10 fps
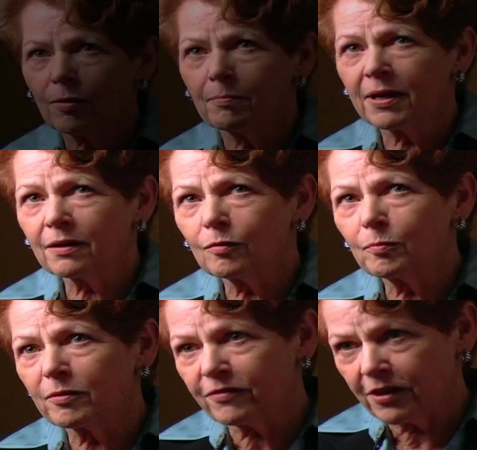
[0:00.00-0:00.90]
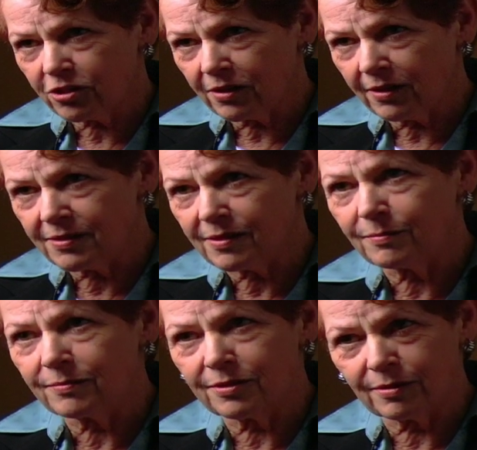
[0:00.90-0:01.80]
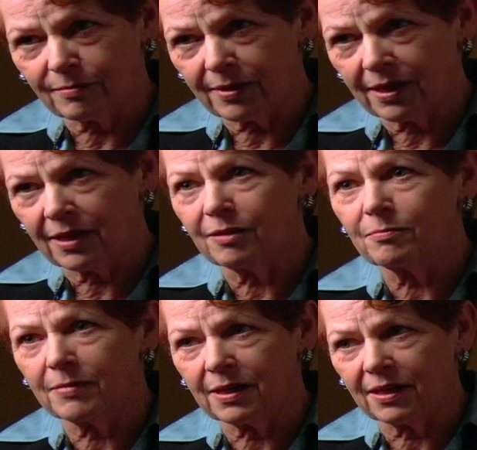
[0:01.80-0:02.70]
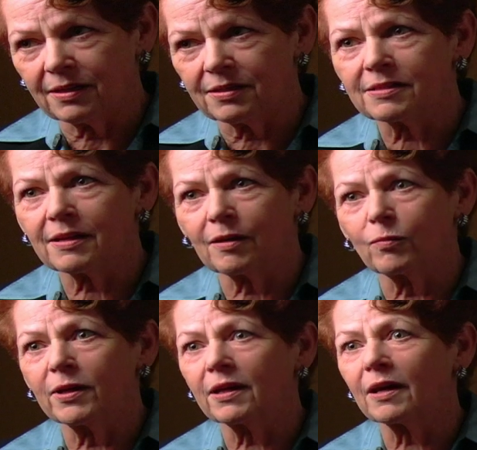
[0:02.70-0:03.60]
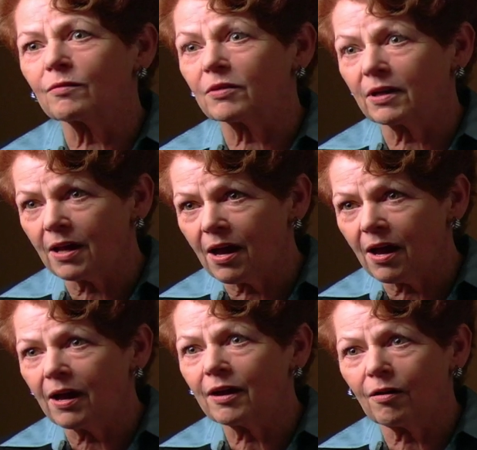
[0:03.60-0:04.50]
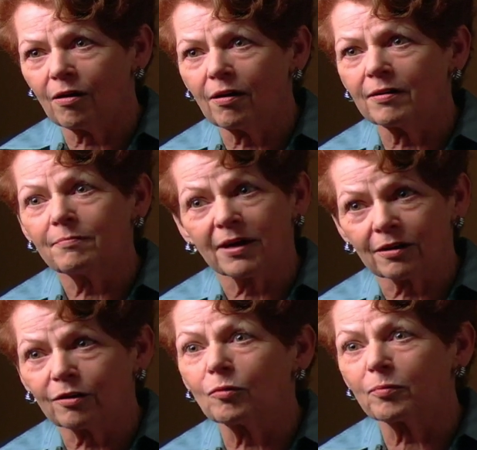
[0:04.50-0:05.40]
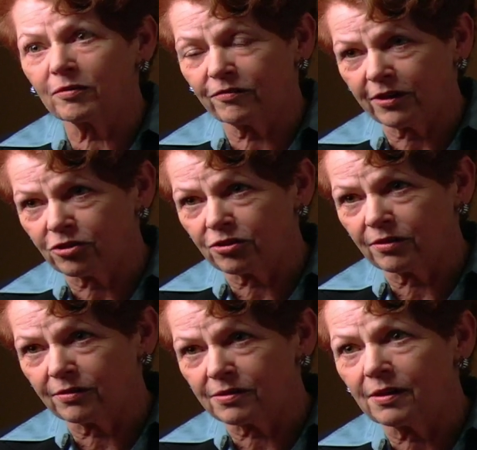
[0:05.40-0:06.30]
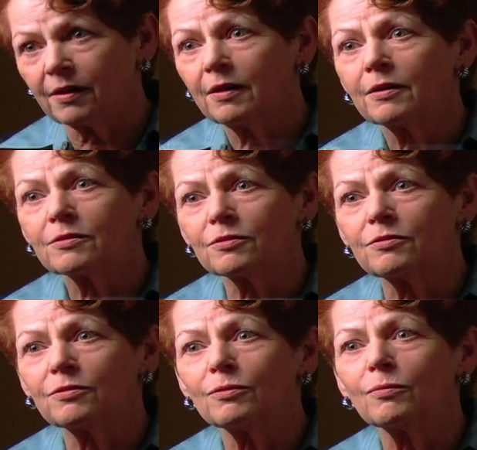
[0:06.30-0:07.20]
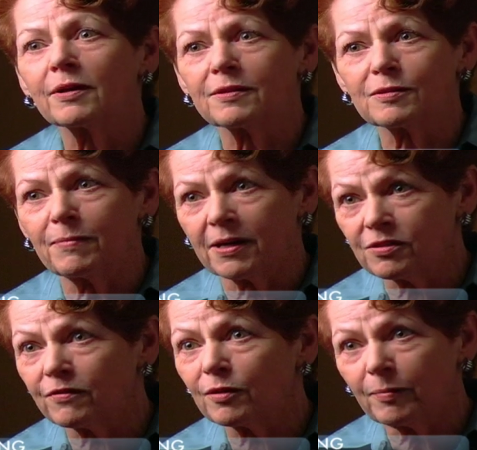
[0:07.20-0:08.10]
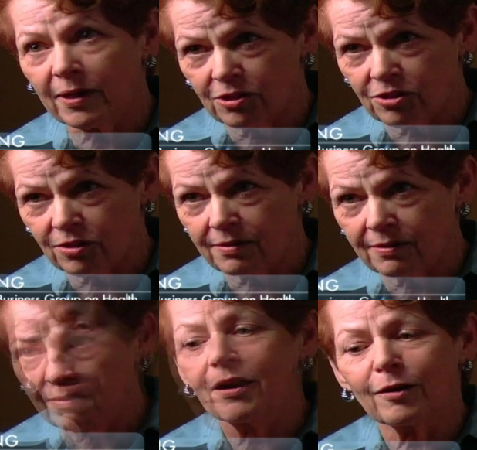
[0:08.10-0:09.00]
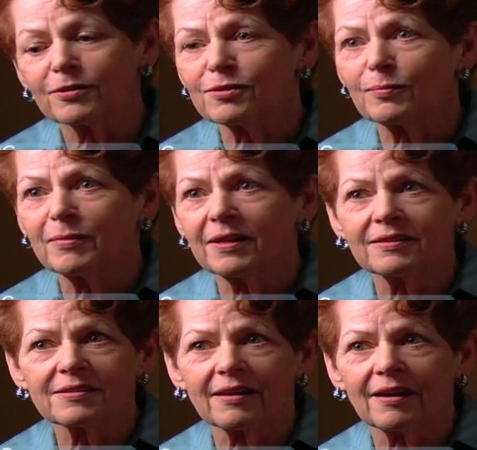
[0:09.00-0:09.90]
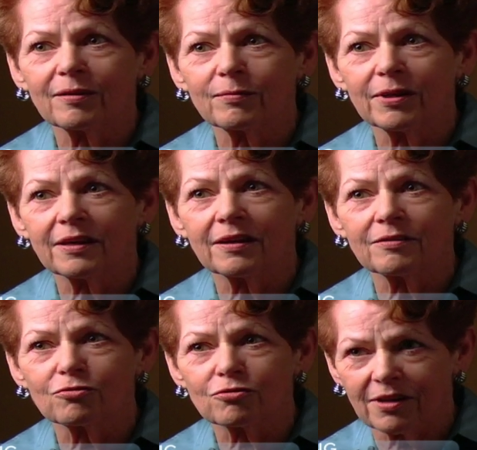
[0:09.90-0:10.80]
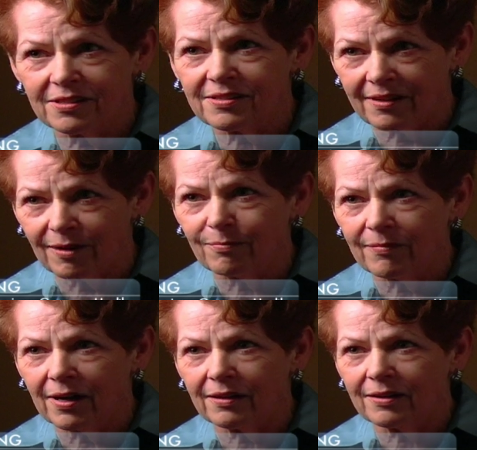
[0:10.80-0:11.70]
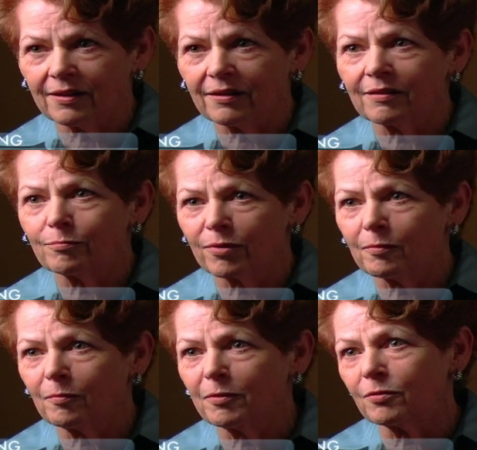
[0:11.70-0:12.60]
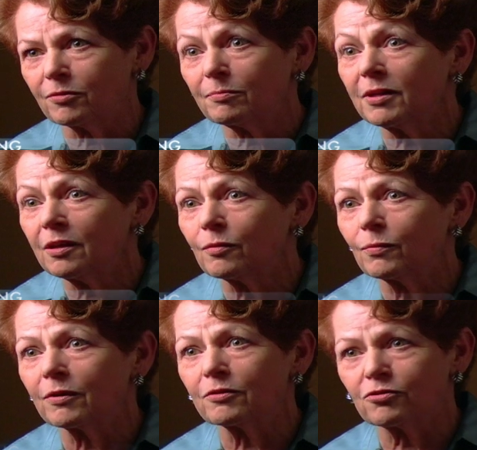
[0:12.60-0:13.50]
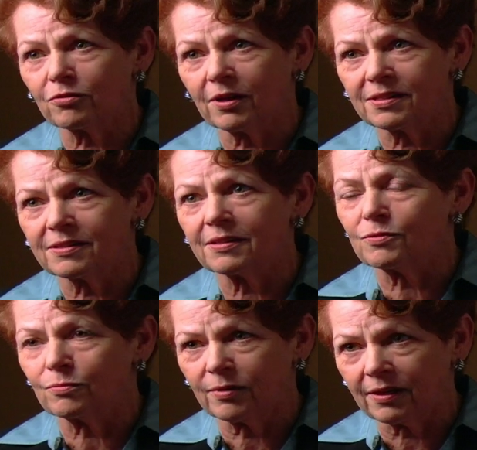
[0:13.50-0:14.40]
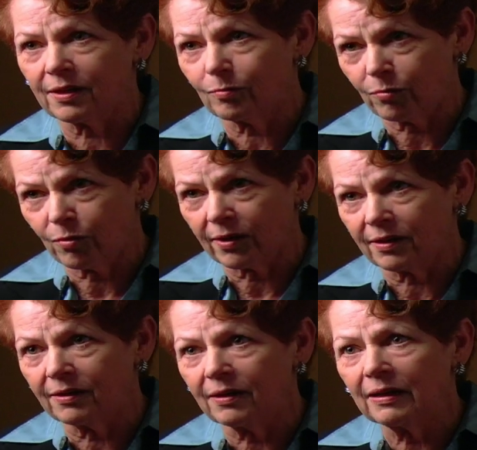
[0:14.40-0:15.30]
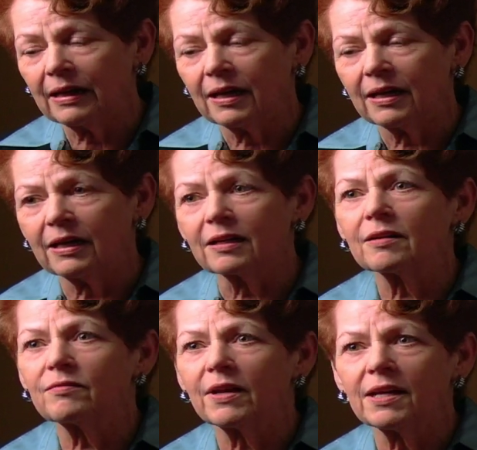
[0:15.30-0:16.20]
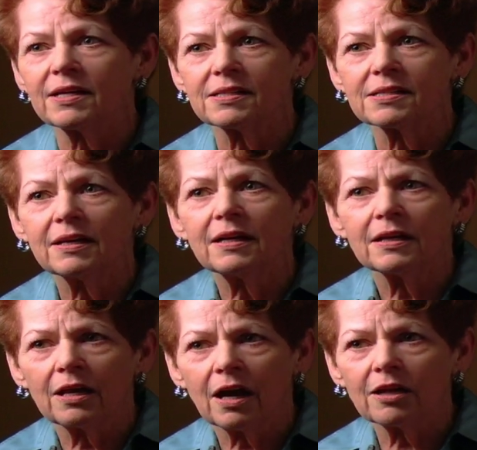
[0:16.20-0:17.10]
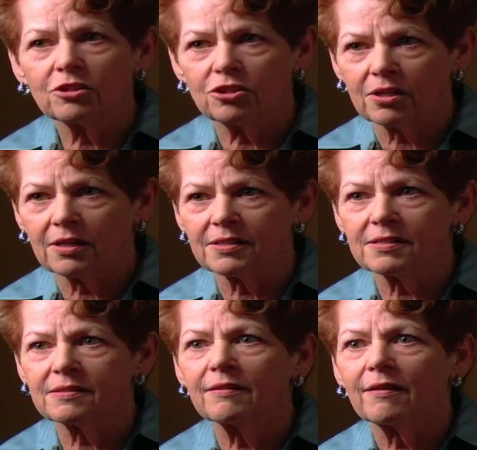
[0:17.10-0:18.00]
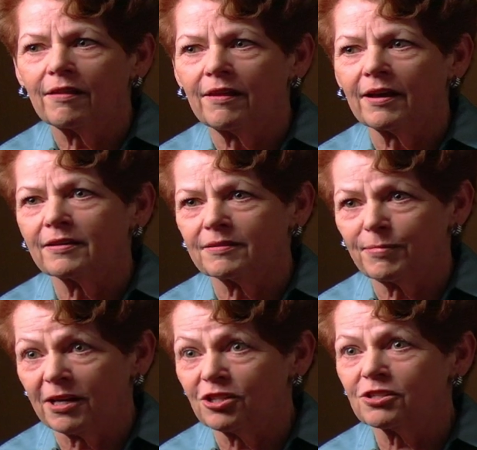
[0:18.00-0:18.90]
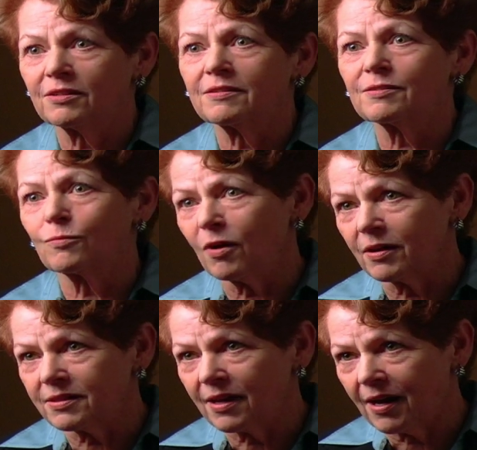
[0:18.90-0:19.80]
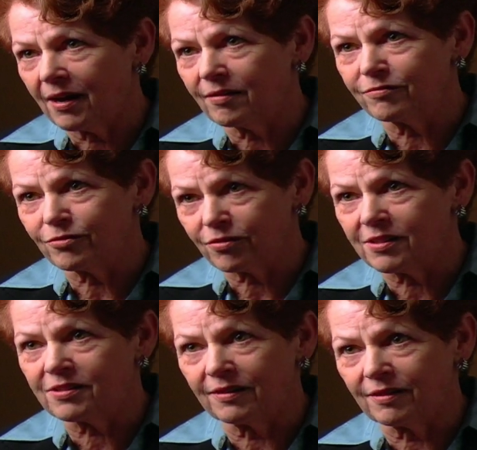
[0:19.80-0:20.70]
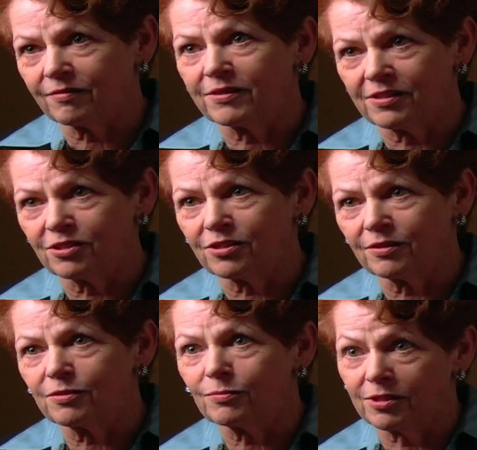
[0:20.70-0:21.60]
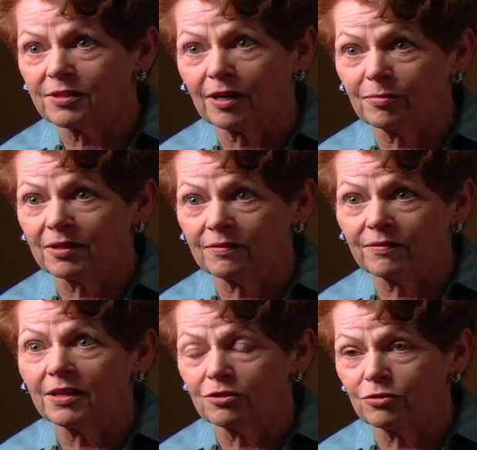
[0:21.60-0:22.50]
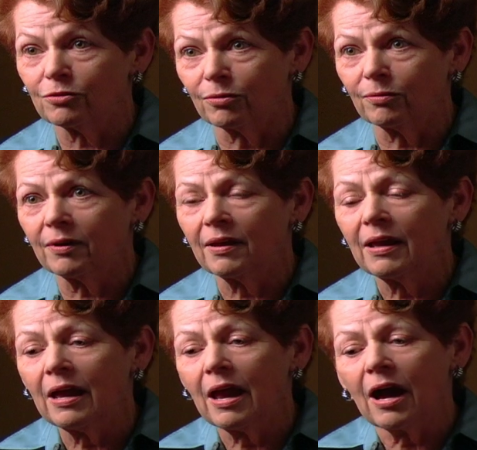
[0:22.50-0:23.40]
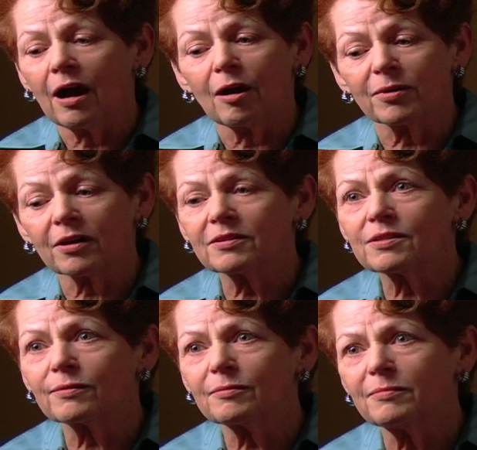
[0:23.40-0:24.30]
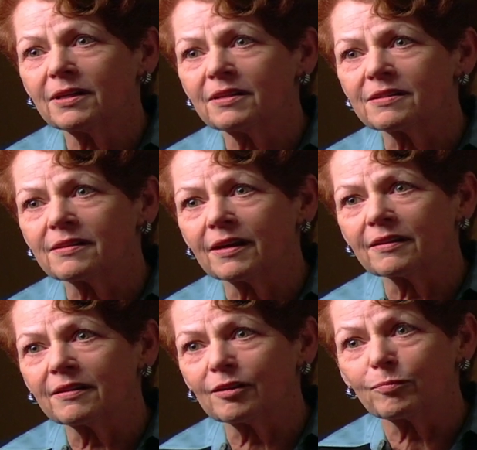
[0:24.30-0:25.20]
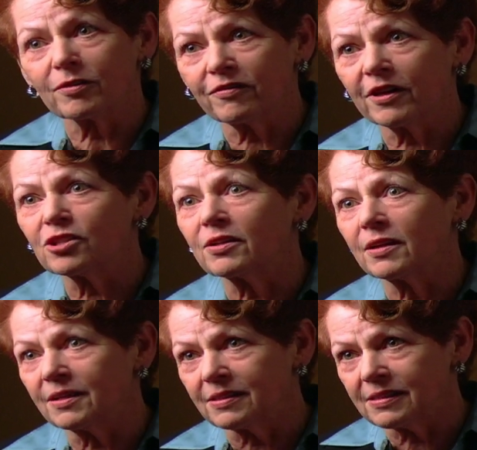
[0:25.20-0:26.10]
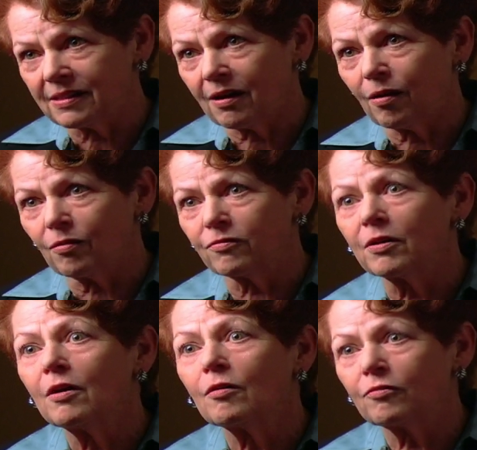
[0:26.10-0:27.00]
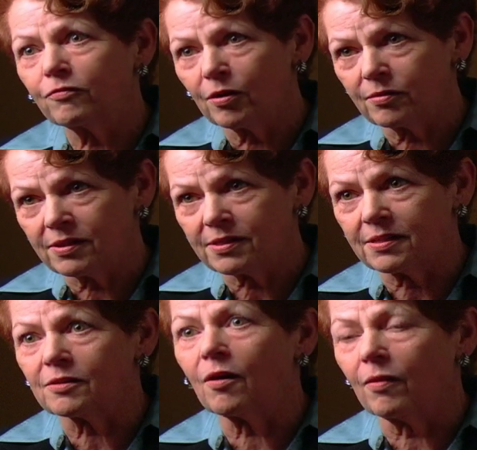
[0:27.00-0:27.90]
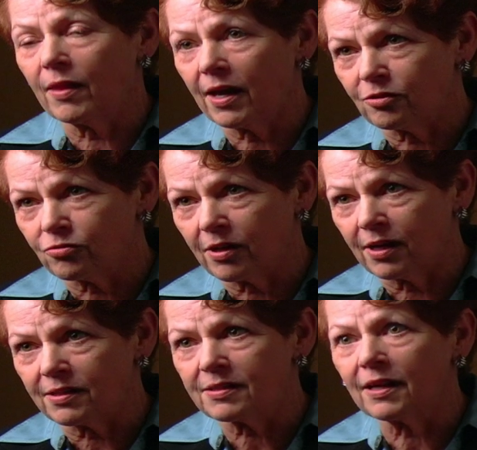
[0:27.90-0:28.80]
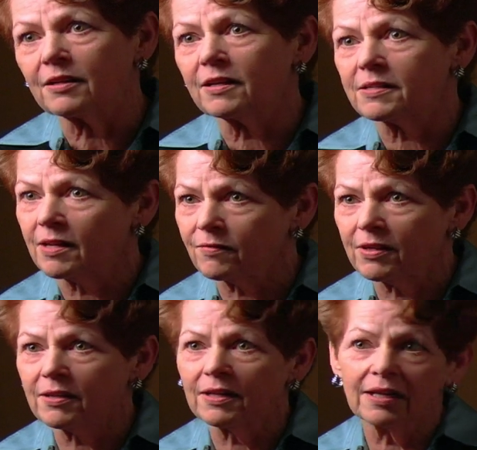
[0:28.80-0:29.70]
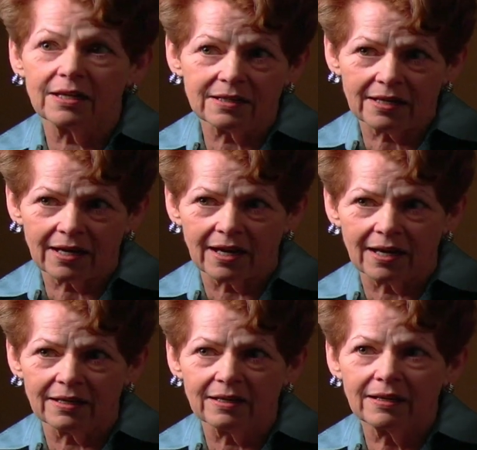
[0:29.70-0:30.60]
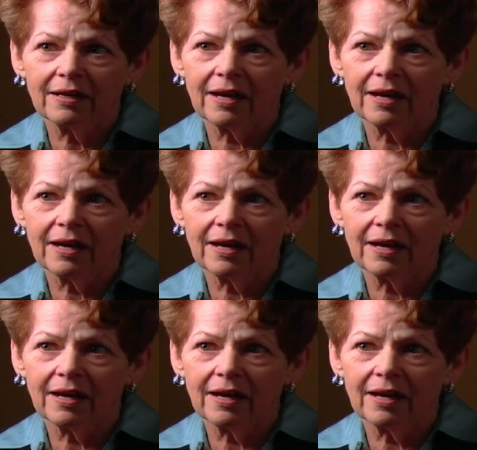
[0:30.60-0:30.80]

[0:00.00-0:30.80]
Well, medical professionalism to me means that we can rely on medical professionals to do what is best for the patient. It also means that we can trust them. I think probably to me the word trust is really important. It conveys not just that patients want to have trust in their physicians, which I believe they do, but also it means that the profession itself focuses on that trust and does everything it can